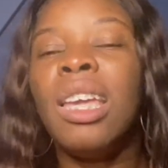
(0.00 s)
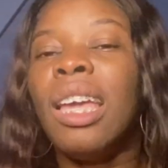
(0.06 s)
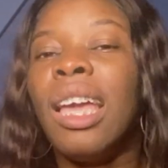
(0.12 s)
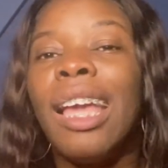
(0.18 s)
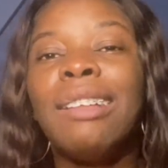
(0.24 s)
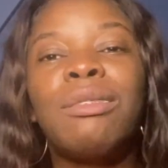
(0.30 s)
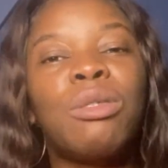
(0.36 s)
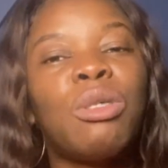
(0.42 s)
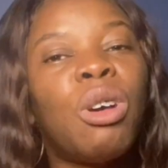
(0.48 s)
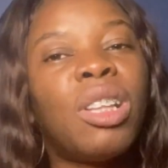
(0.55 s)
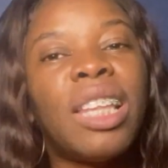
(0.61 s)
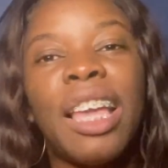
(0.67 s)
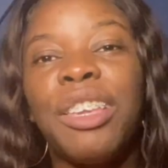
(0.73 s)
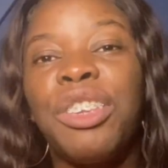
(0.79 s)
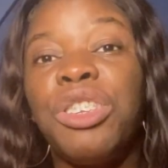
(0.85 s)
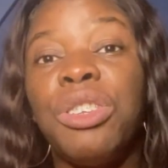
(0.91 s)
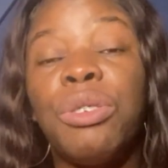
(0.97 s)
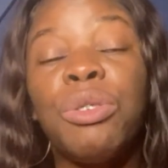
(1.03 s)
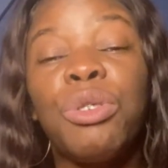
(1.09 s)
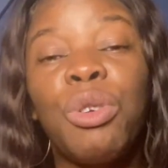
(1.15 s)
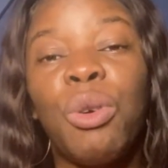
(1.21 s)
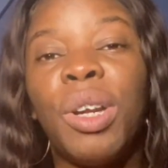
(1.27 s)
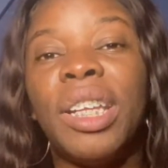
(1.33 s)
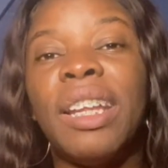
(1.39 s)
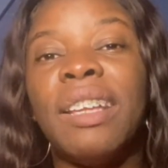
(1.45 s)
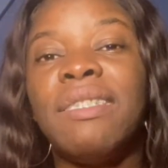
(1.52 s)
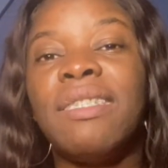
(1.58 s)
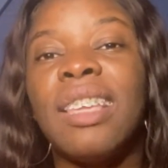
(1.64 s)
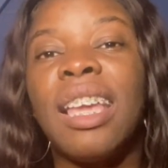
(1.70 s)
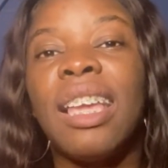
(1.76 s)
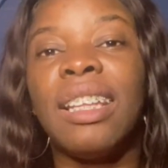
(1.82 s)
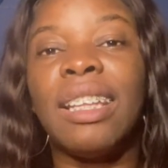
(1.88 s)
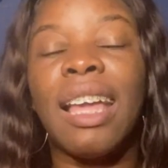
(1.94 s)
It's not like you going and
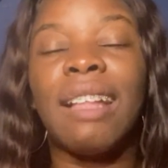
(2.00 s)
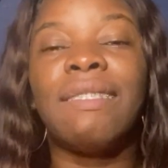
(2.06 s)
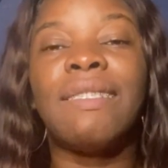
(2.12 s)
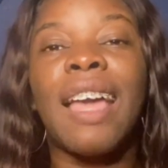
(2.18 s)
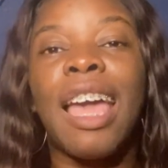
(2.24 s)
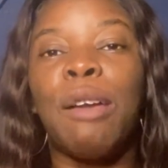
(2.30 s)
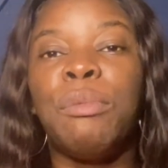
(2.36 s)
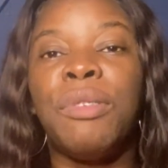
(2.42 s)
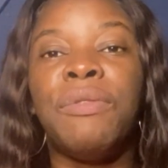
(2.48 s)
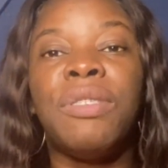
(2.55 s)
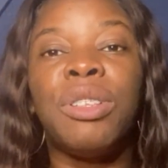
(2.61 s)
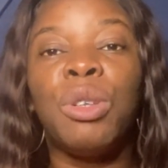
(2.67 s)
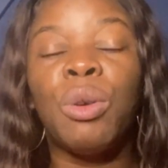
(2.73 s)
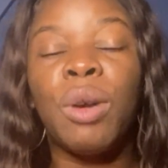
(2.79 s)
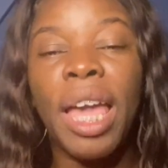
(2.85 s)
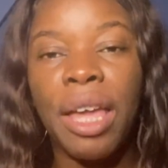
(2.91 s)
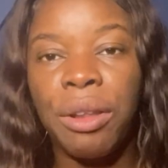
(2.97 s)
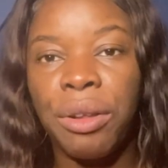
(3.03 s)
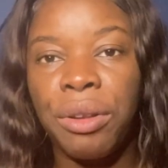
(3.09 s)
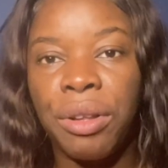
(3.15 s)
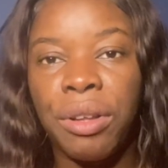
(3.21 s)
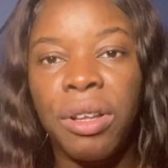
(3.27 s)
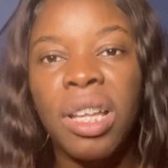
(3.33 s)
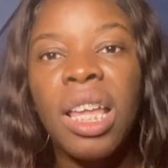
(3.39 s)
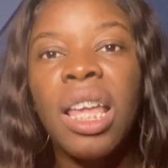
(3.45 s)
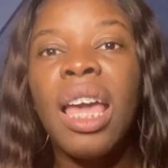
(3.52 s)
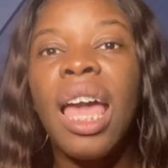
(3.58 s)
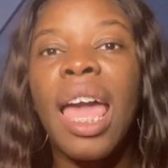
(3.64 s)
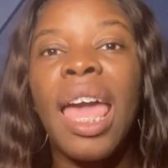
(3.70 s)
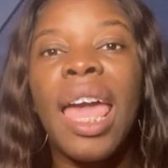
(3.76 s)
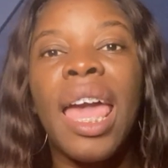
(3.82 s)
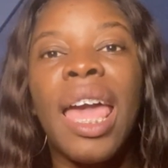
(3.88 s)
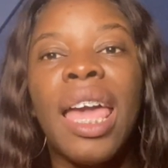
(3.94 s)
saying that I am a video editor
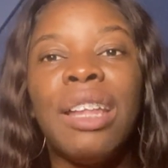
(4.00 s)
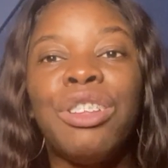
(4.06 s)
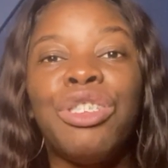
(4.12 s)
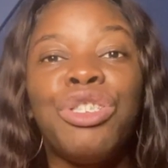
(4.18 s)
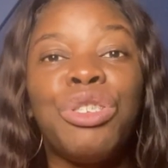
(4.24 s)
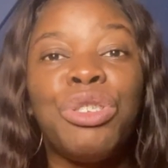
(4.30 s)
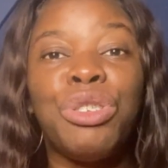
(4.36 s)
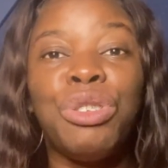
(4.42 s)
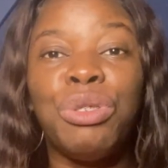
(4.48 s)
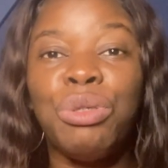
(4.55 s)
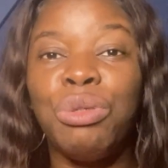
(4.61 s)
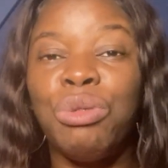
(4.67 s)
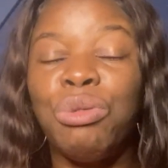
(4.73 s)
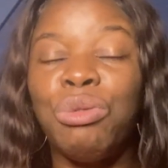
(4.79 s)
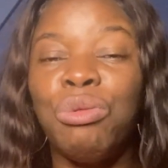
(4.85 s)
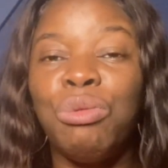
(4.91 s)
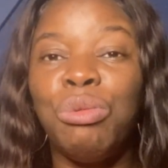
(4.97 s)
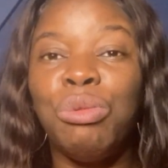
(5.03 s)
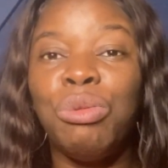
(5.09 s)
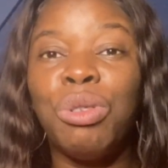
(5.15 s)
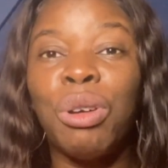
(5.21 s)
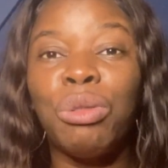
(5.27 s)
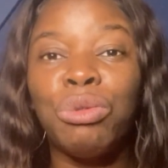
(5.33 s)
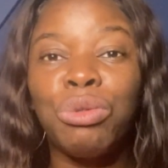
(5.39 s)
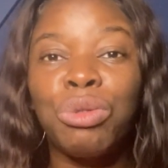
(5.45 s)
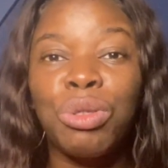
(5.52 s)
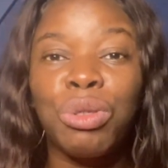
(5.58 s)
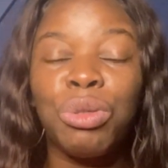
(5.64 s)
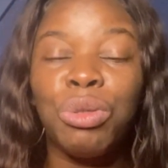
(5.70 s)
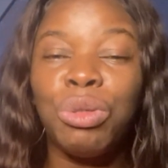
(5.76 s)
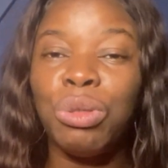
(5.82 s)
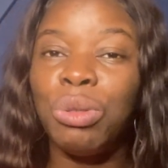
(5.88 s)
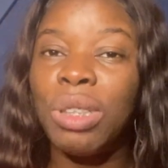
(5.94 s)
and you don't
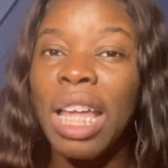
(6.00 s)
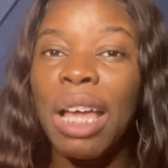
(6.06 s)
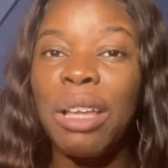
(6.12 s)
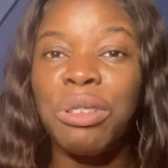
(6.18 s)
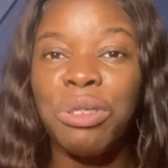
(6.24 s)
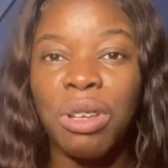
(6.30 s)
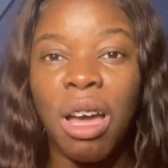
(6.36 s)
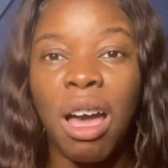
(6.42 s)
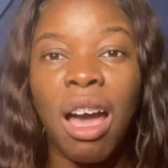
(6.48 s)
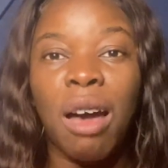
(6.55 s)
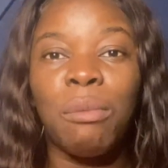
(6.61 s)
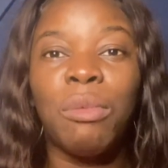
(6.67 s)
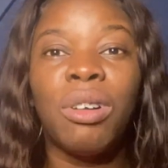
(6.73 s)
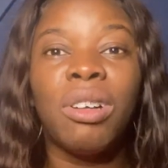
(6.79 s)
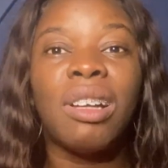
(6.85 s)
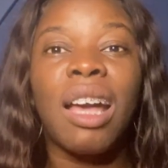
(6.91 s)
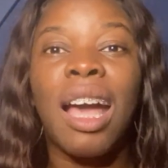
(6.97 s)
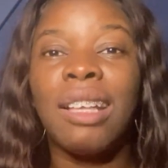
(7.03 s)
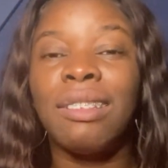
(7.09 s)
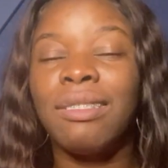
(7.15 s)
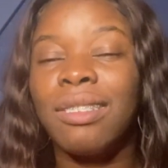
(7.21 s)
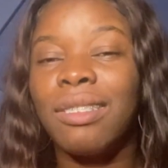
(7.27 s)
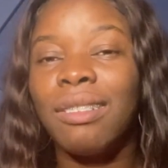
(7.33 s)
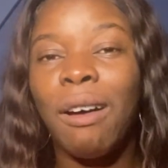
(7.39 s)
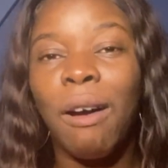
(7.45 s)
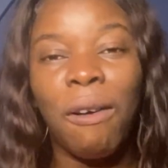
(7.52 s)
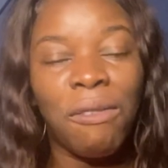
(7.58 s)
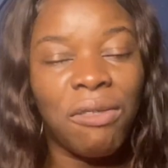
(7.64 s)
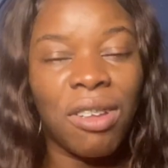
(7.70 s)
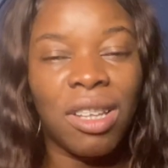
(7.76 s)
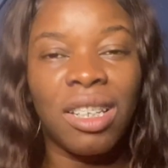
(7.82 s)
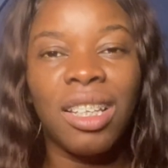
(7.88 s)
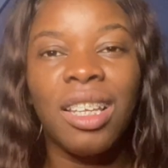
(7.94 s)
do that job as
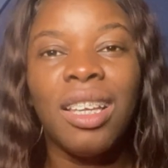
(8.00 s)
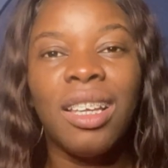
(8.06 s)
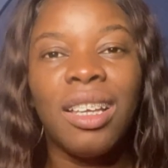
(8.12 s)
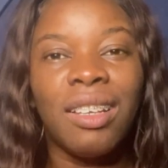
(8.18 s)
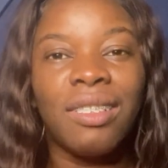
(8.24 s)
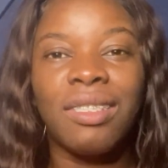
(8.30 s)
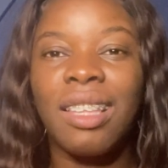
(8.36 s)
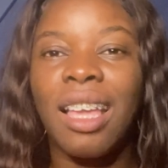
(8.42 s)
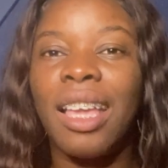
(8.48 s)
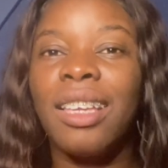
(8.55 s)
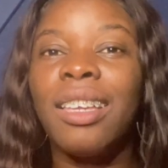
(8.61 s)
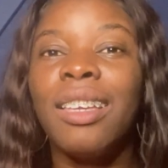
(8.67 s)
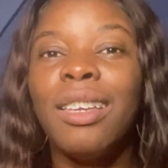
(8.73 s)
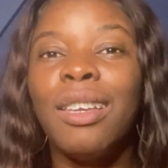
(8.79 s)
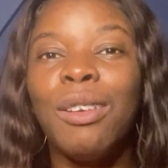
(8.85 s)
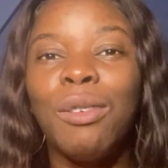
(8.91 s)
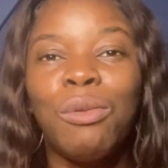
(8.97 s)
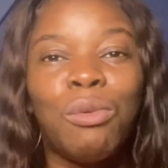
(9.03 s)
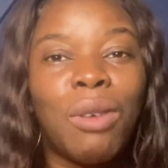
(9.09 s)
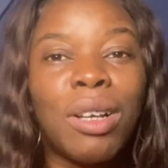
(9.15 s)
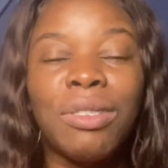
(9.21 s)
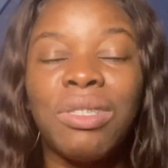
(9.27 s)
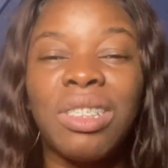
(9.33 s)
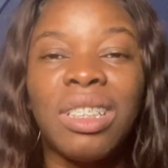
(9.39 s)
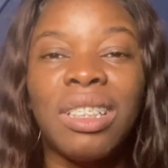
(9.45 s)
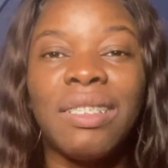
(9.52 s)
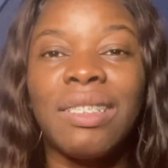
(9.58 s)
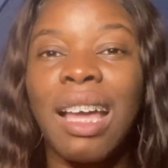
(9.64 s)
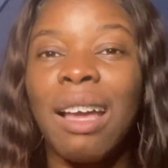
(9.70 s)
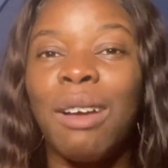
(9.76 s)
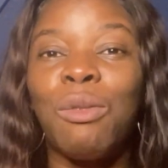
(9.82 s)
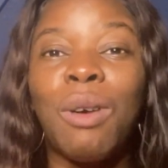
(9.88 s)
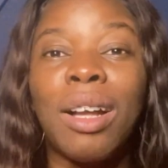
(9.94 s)
often. It's like once
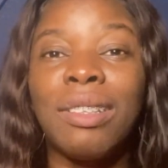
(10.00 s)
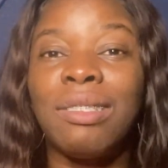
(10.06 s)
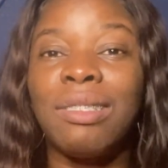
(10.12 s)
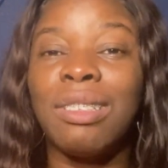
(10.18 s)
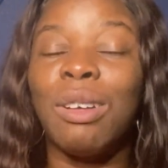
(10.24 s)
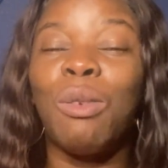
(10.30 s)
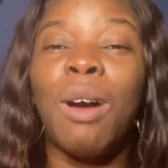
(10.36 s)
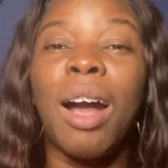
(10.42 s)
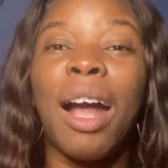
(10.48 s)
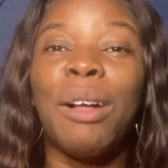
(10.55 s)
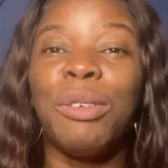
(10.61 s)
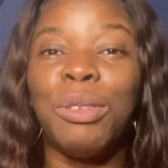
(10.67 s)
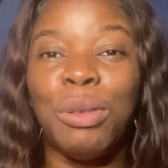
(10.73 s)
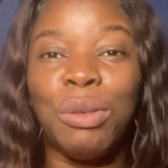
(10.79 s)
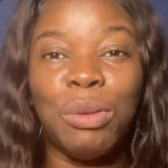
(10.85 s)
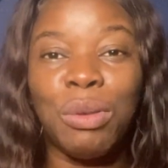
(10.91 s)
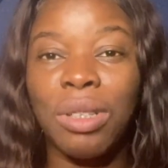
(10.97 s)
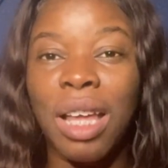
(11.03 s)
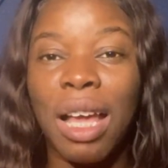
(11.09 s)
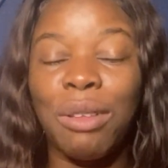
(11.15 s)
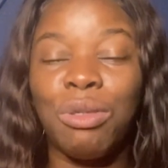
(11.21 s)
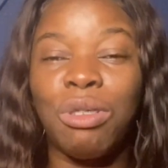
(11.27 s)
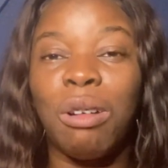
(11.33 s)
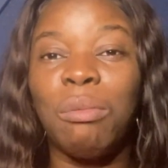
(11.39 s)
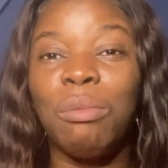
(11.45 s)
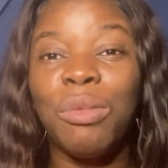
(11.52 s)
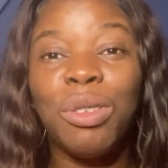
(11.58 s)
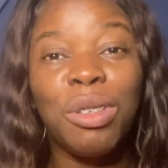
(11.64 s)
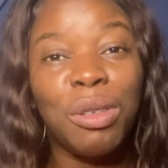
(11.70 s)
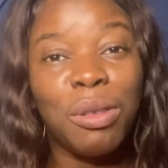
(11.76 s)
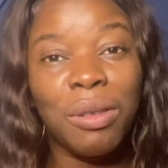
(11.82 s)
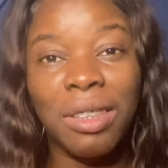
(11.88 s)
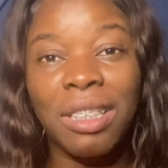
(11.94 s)
in a while you do that job.
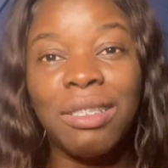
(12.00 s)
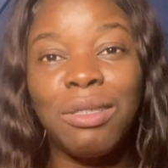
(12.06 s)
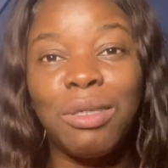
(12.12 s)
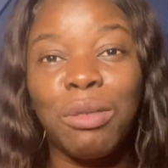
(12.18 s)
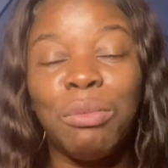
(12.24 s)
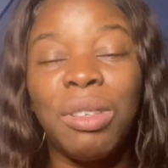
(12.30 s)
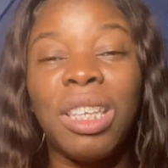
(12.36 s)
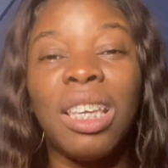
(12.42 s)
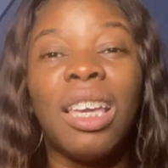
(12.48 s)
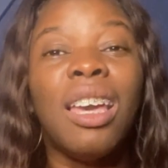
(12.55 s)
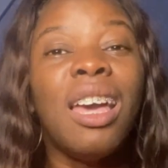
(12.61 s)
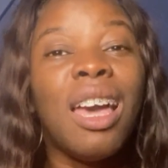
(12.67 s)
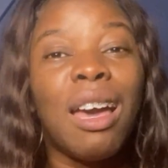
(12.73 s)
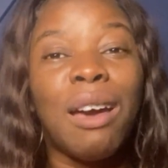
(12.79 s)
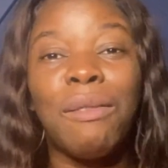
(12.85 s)
This should be a